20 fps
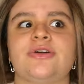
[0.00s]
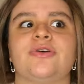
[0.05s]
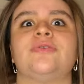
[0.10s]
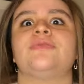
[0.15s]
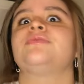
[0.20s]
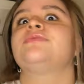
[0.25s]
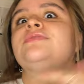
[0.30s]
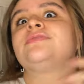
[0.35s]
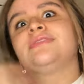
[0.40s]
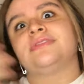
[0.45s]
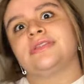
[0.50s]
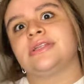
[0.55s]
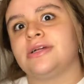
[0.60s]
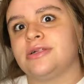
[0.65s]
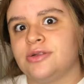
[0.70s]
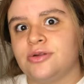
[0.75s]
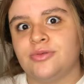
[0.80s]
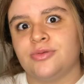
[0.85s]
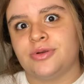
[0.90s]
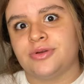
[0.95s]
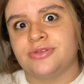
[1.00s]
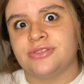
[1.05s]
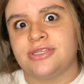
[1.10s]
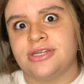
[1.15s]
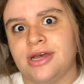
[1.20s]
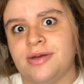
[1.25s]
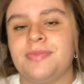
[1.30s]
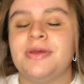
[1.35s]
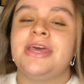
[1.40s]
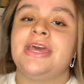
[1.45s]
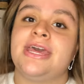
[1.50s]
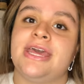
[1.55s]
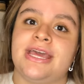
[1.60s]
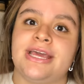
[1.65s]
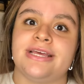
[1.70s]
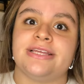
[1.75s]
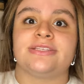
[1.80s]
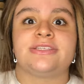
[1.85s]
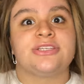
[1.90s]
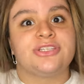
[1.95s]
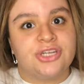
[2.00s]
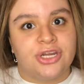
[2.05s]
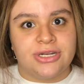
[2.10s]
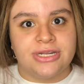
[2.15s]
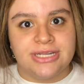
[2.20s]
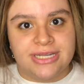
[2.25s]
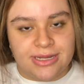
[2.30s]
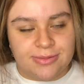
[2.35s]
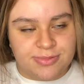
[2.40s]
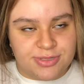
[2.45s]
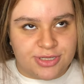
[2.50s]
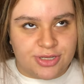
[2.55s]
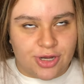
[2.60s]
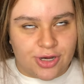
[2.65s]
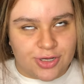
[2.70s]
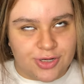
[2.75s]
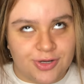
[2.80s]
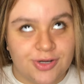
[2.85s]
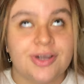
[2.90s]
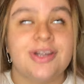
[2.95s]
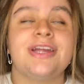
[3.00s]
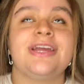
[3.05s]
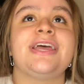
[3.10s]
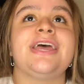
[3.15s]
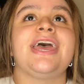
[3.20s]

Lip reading: know, Lily-Rose Depp is Johnny Depp's daughter,